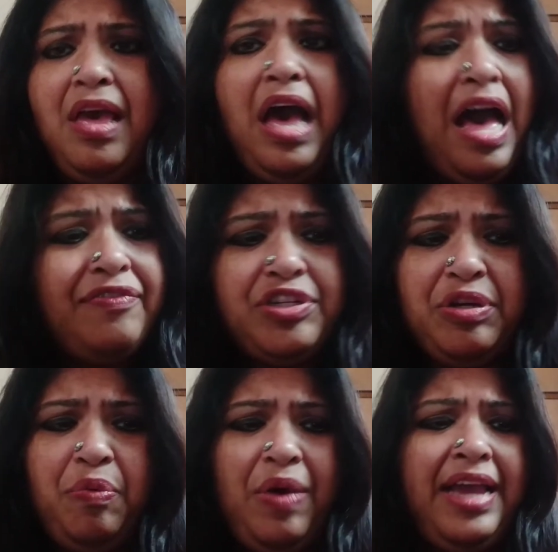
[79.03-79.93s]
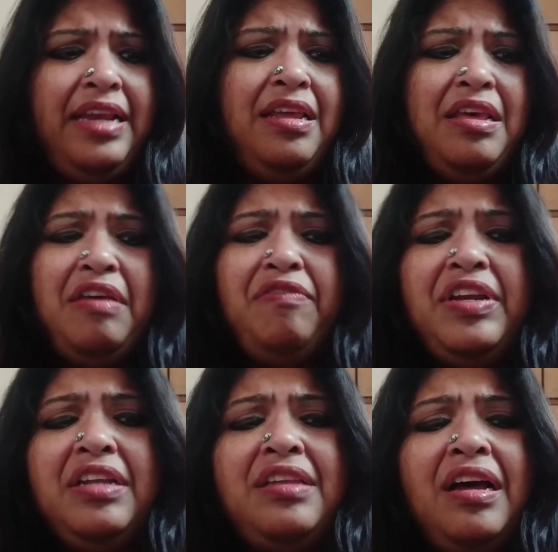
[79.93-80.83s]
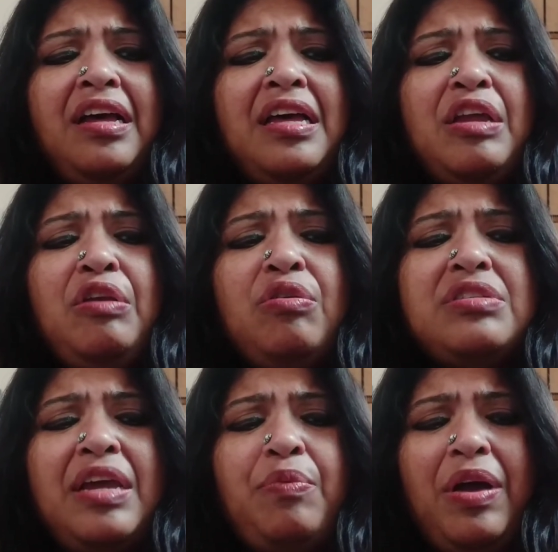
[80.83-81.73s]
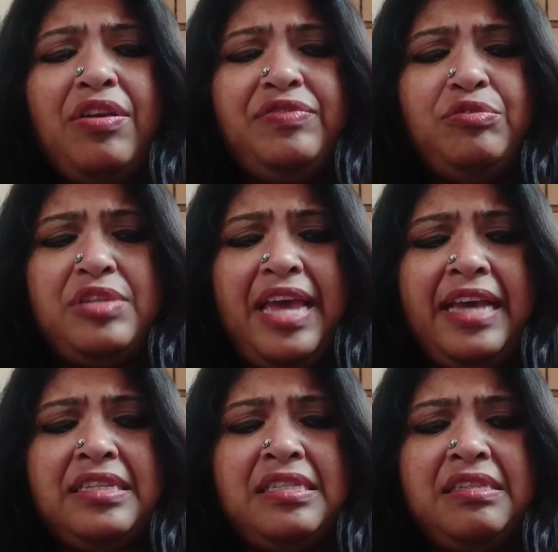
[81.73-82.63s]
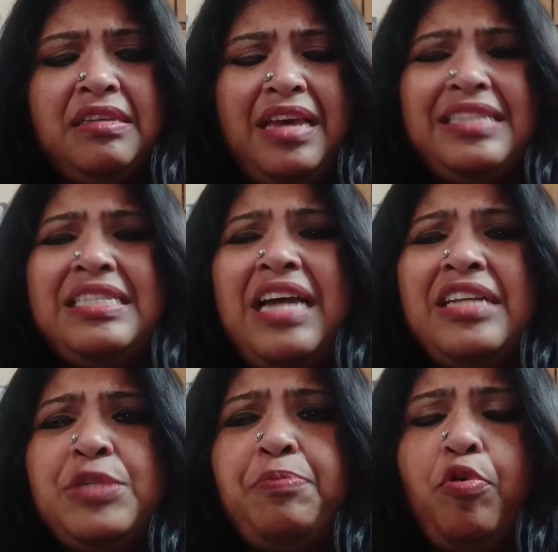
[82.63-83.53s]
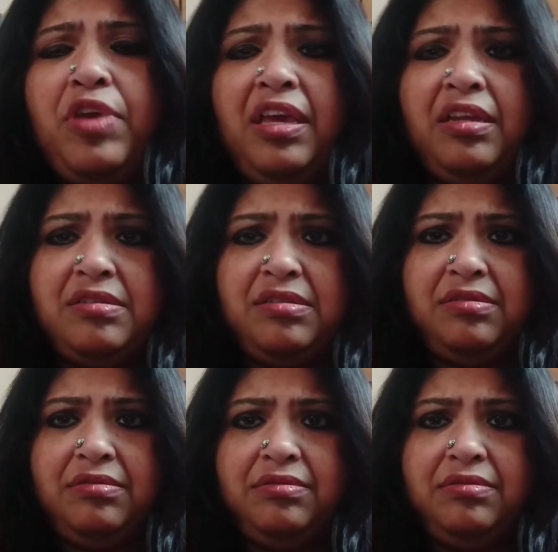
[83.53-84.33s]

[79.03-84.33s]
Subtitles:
After a while, Vinata looks at one of those eggs and starts poking it.